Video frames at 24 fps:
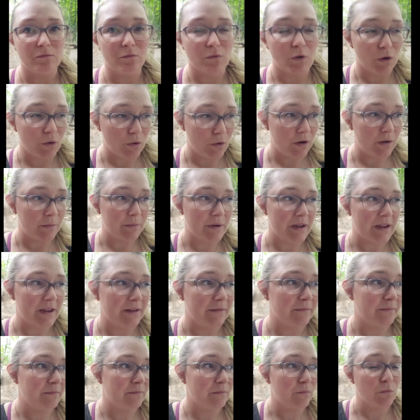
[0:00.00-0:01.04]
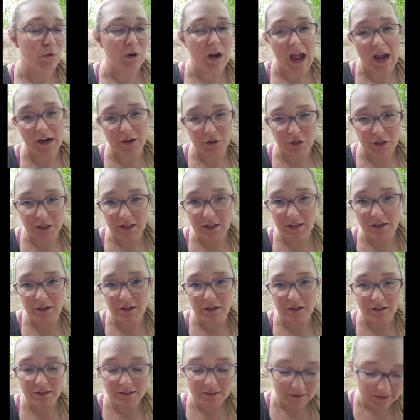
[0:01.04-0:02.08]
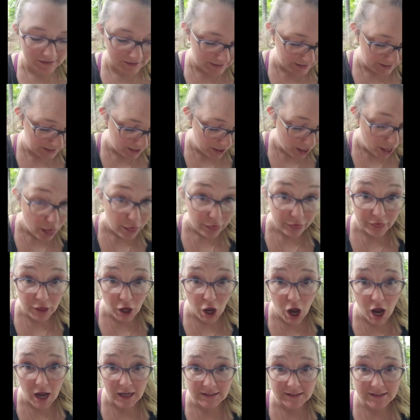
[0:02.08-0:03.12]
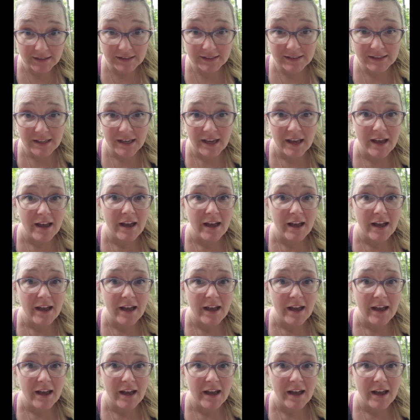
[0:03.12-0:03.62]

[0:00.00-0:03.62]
record my reaction or thoughts.